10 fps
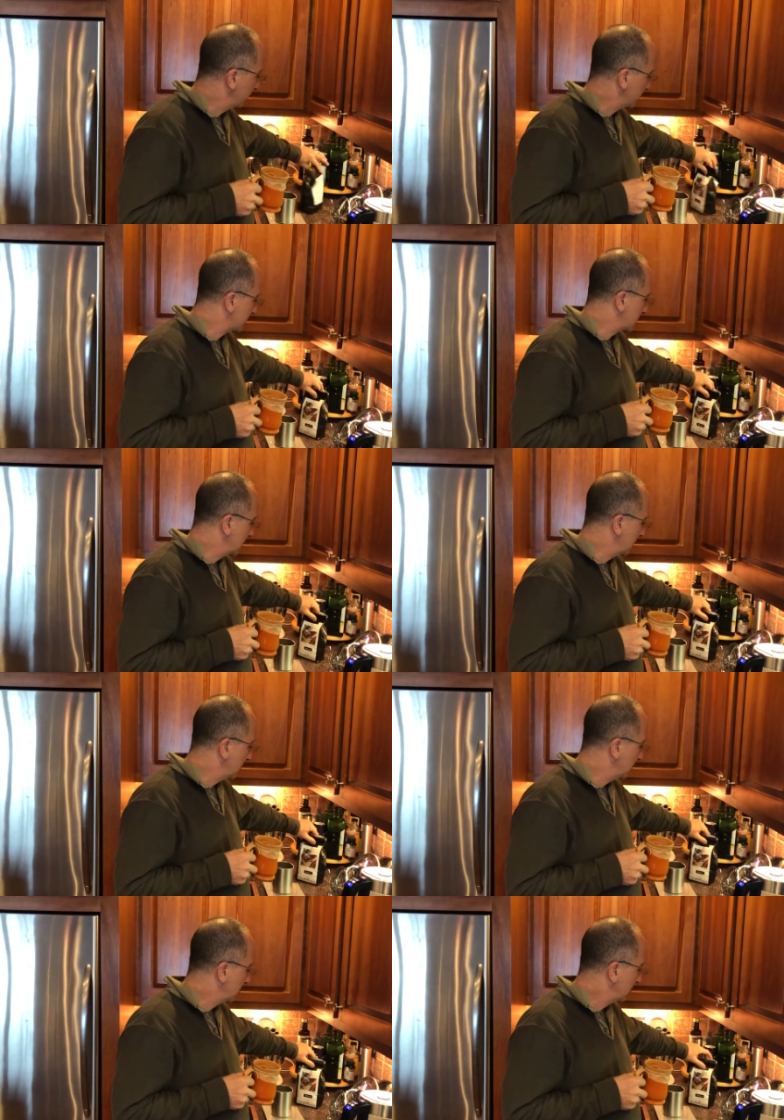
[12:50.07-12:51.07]
It was
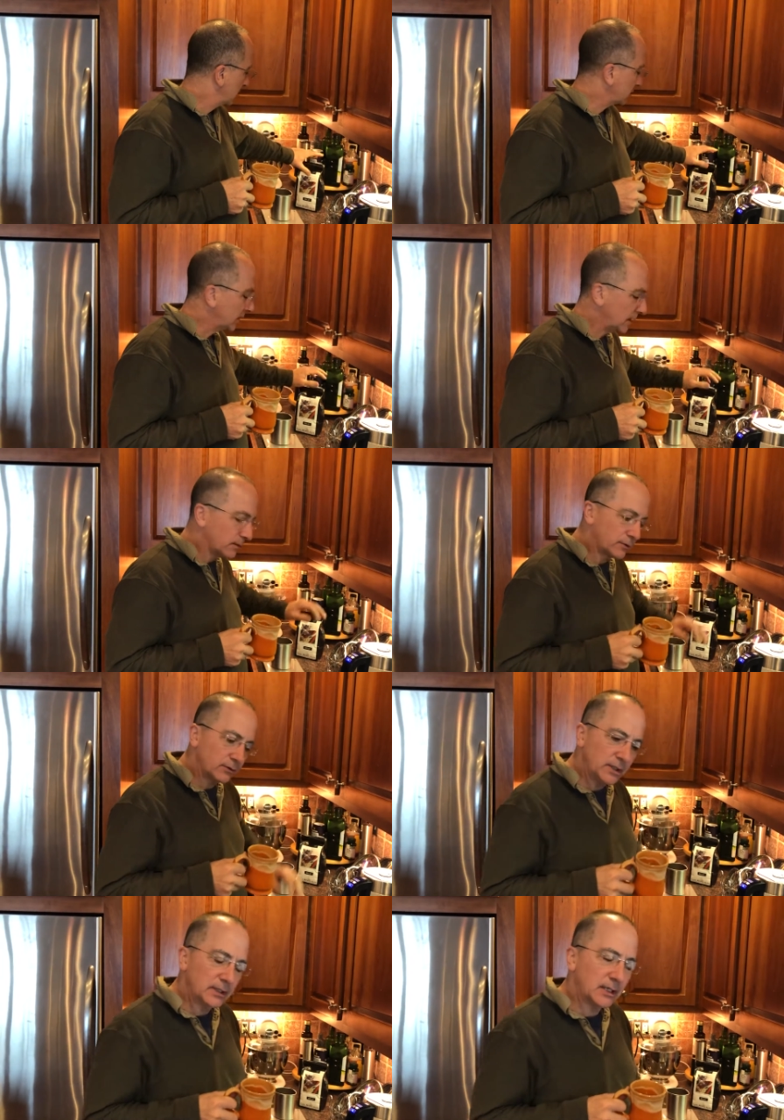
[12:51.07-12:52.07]
the Monte
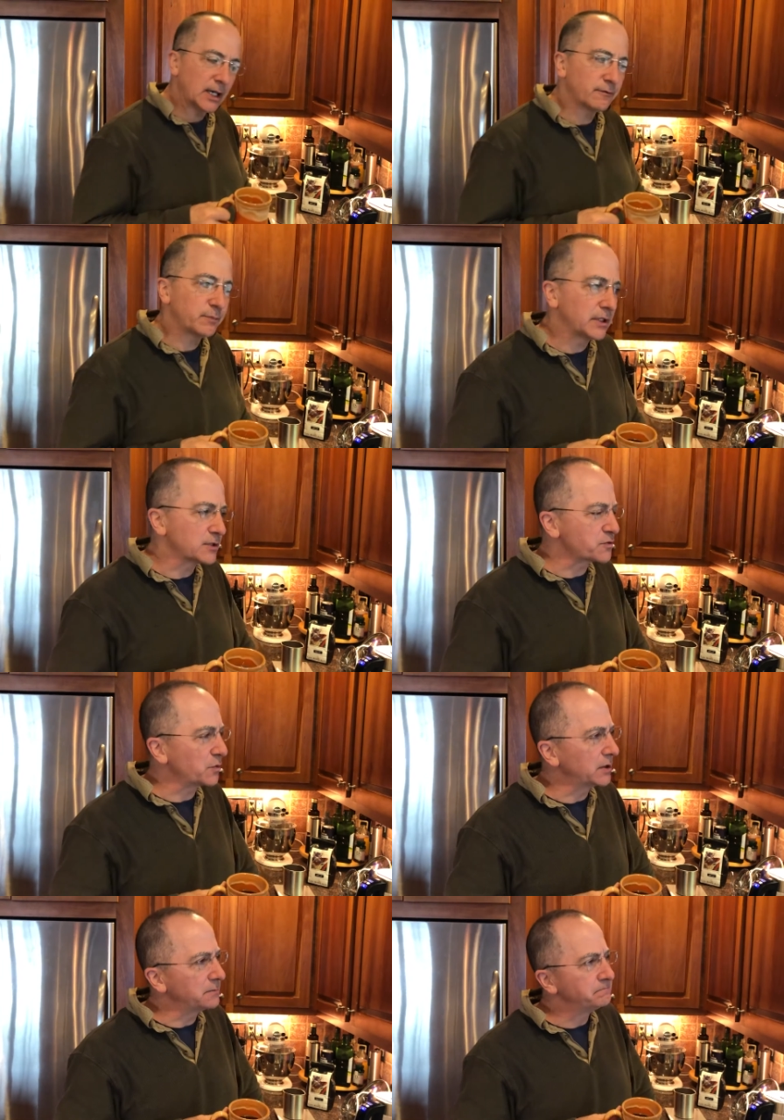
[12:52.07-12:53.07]
Alto decaf, but this
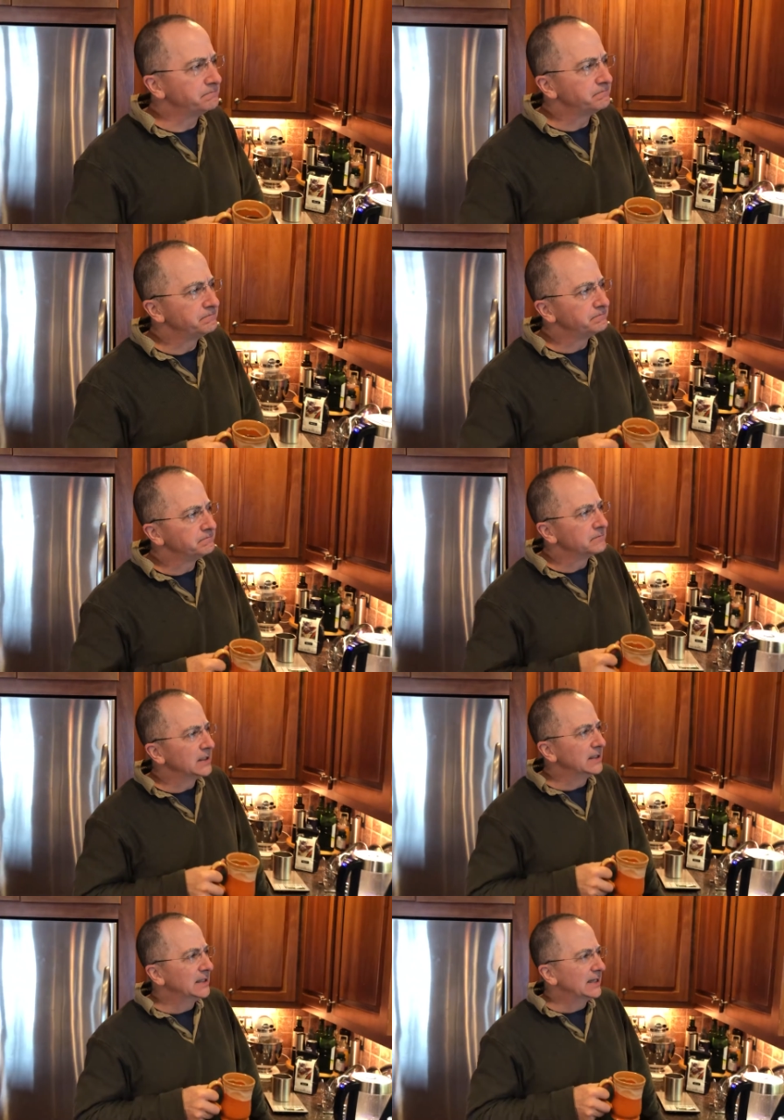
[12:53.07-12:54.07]
one,
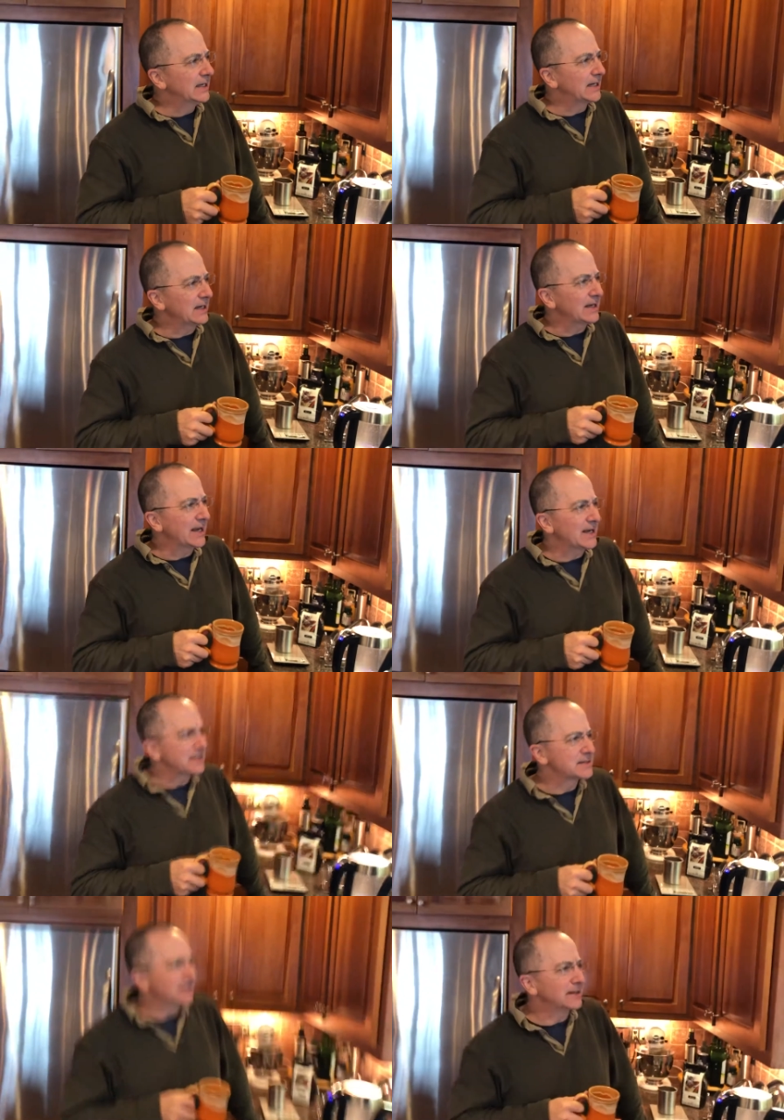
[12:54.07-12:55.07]
it kind of
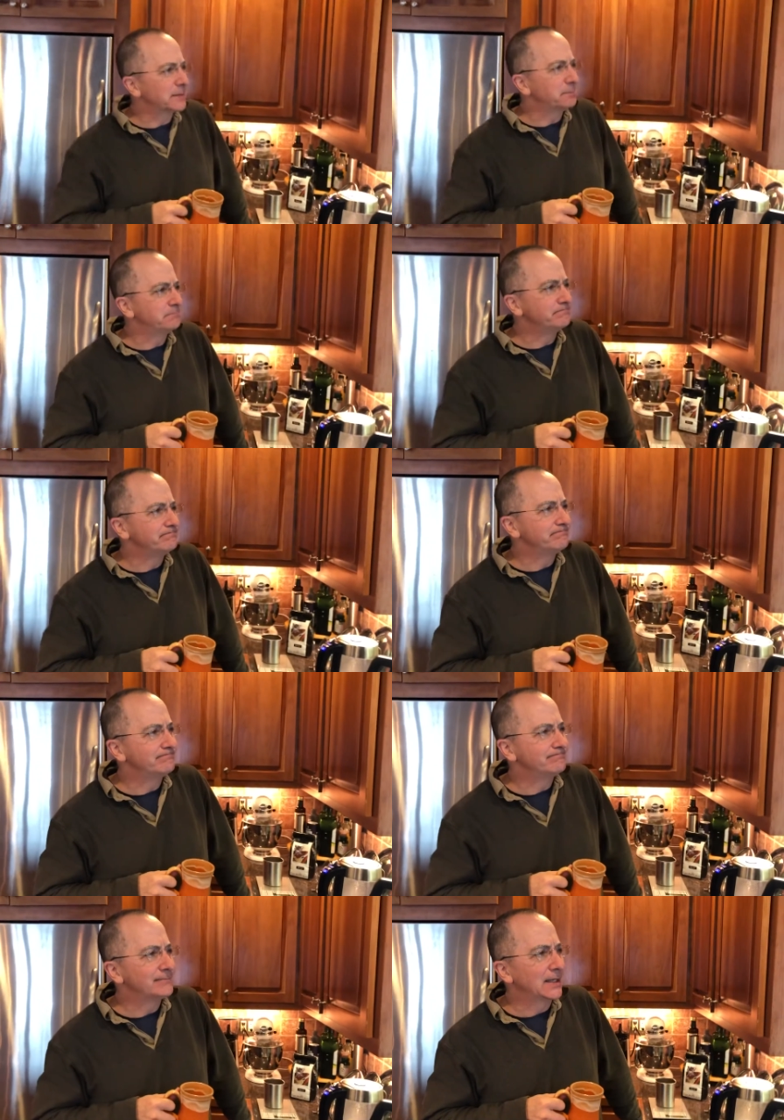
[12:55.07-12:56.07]
has a,
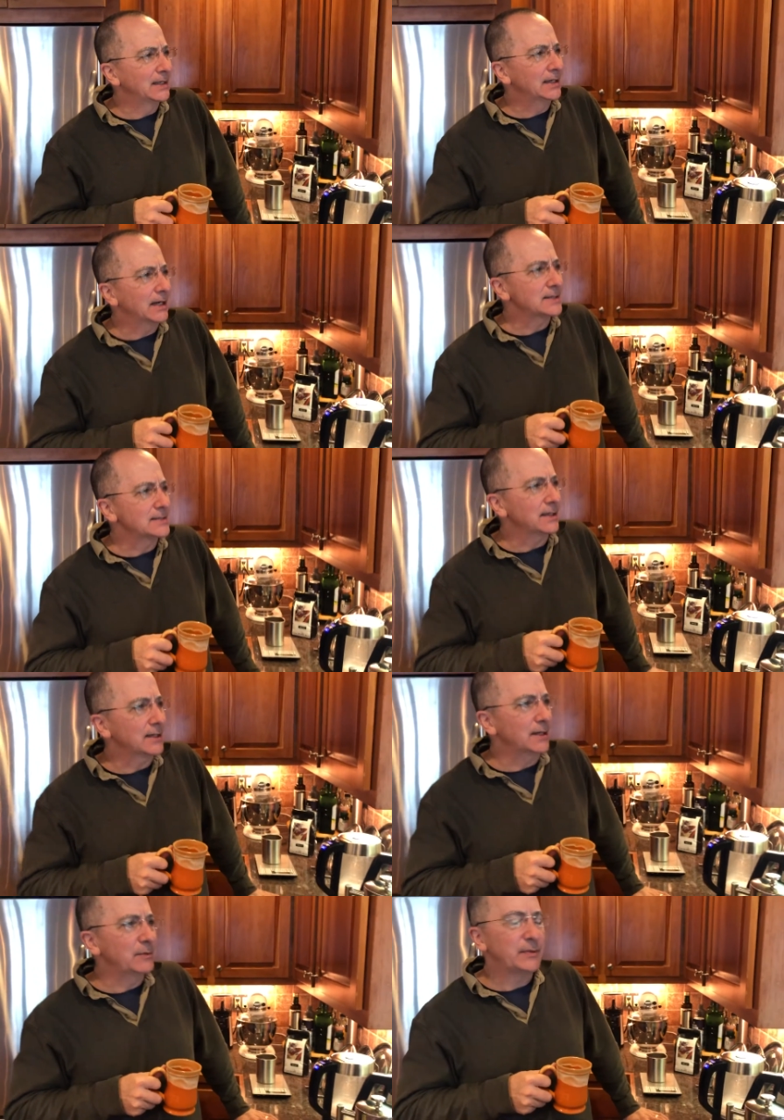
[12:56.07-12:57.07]
I'd say it
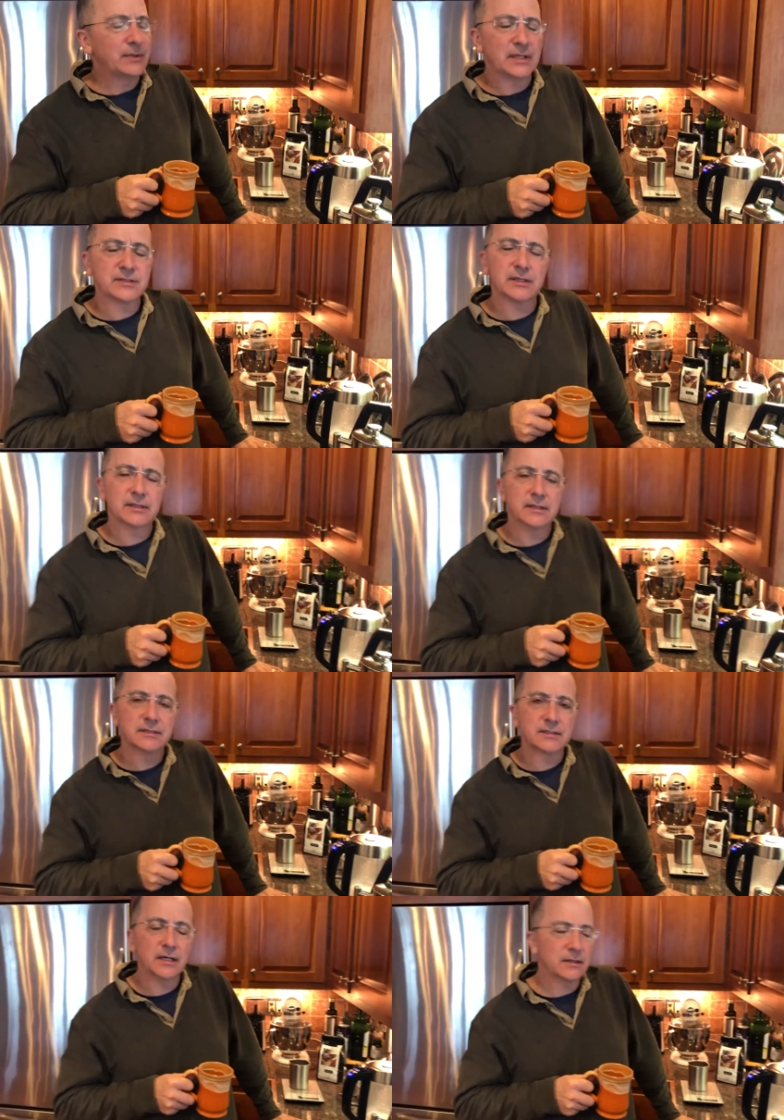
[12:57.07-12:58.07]
kind of maybe tastes like the
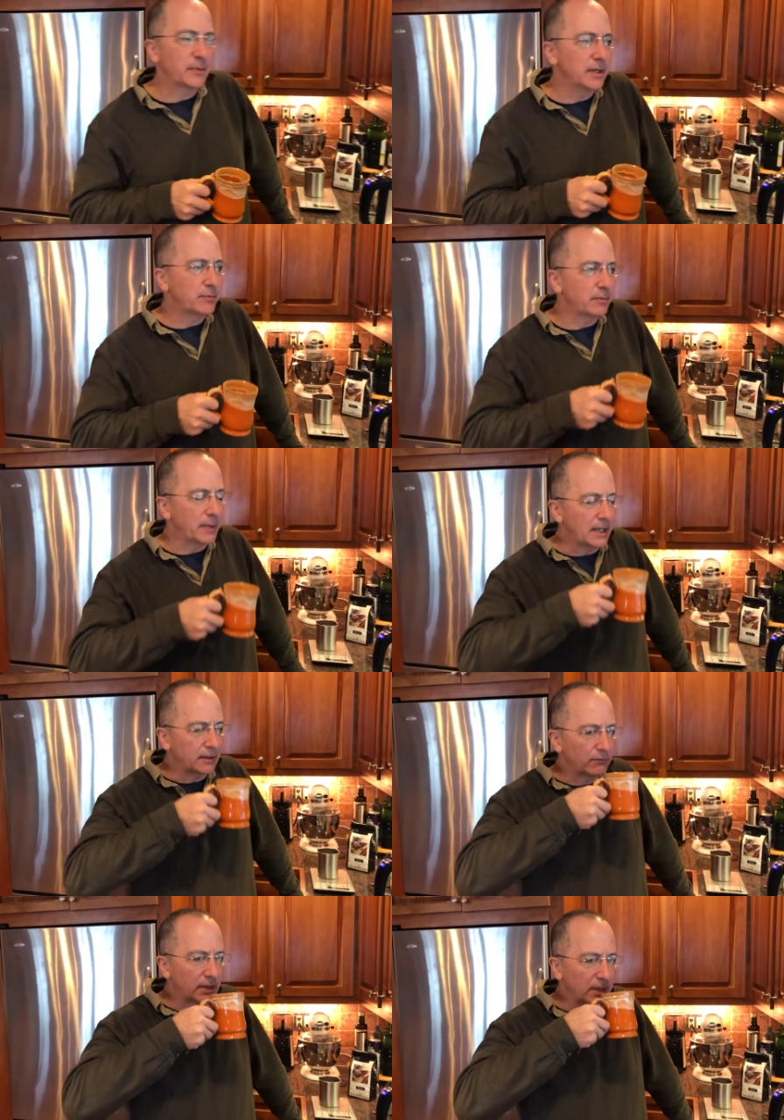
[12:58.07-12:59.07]
inside of the paper
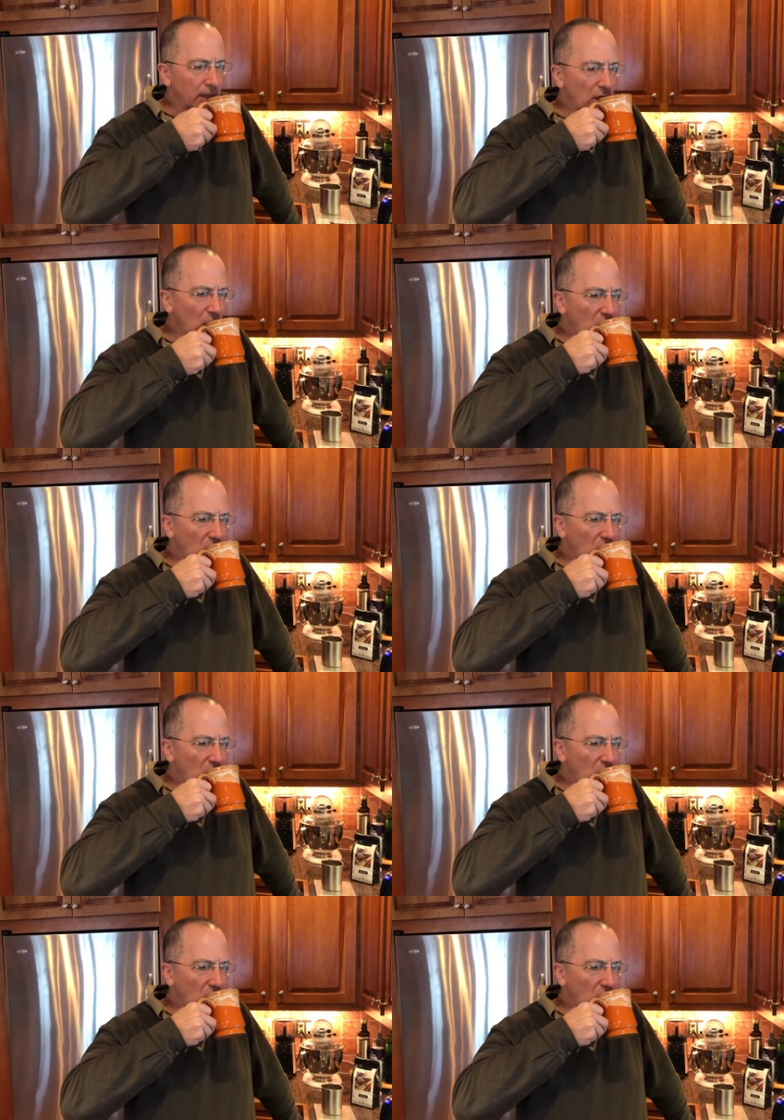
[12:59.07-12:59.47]
bag, really.